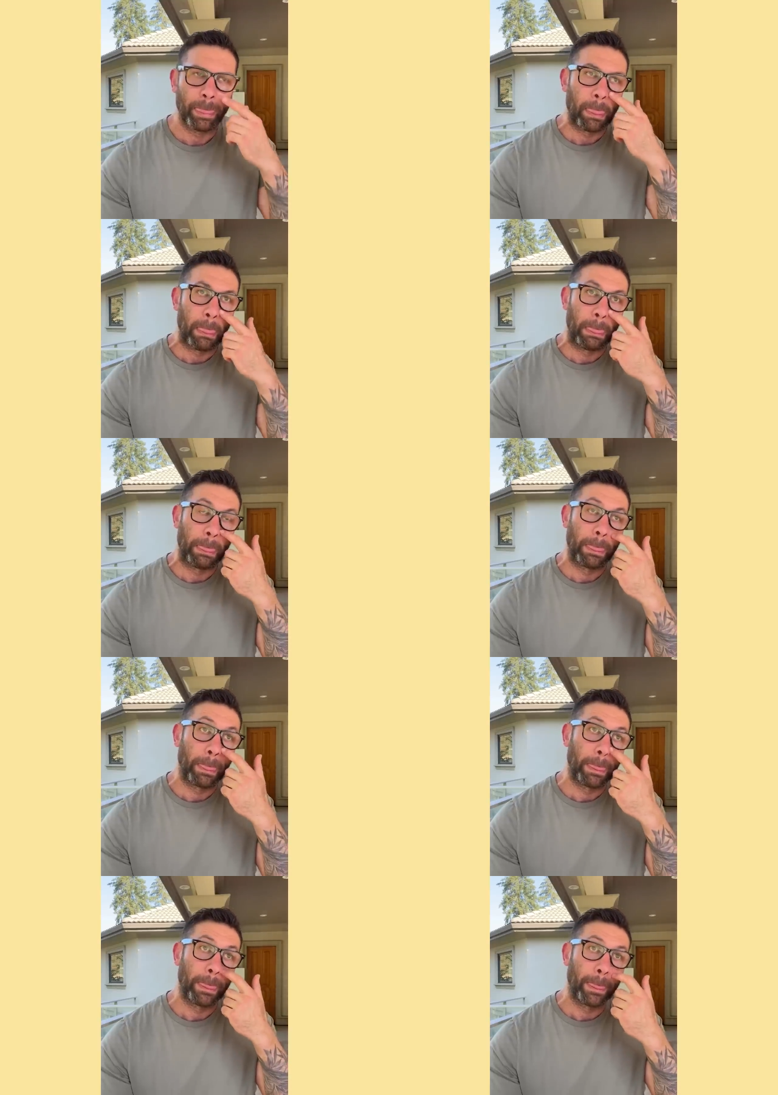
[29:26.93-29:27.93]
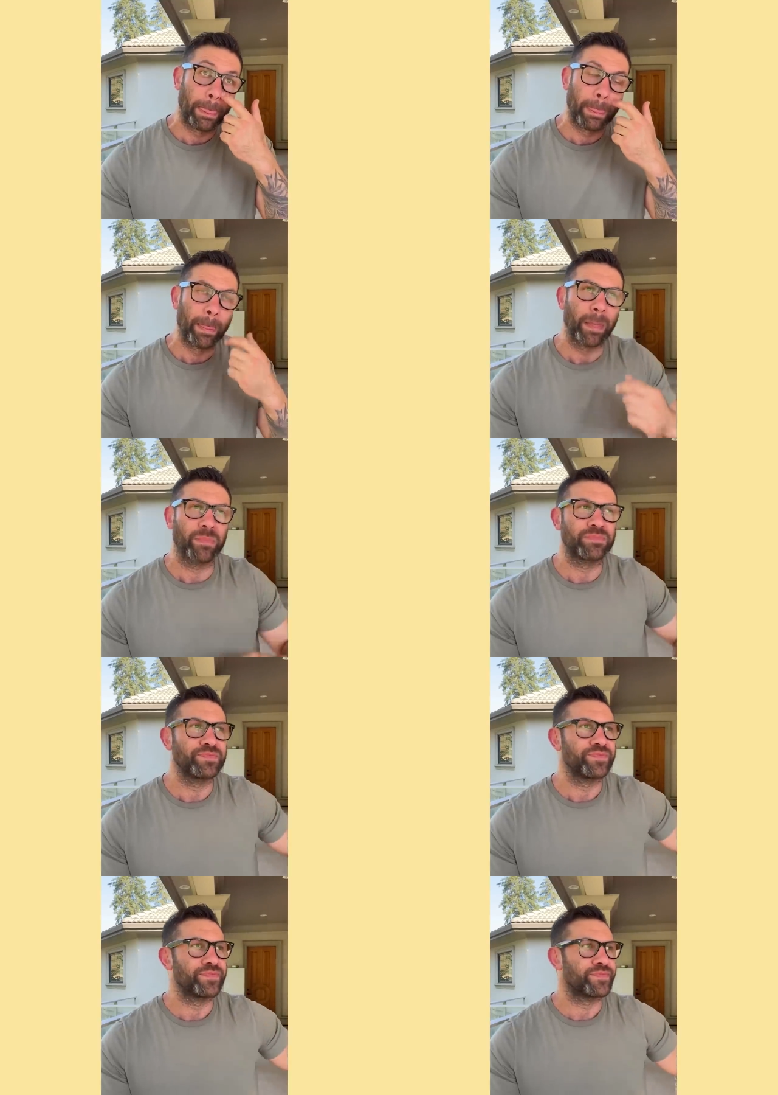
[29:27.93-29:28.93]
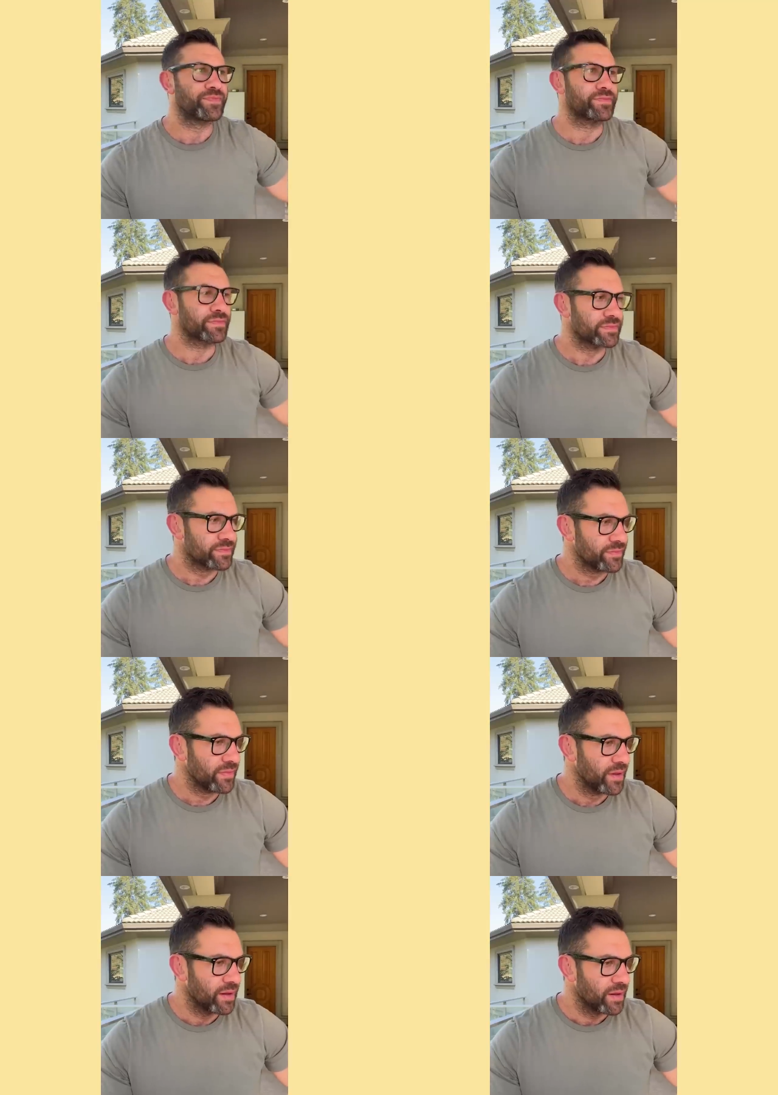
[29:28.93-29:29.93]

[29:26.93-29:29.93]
(no one is talking)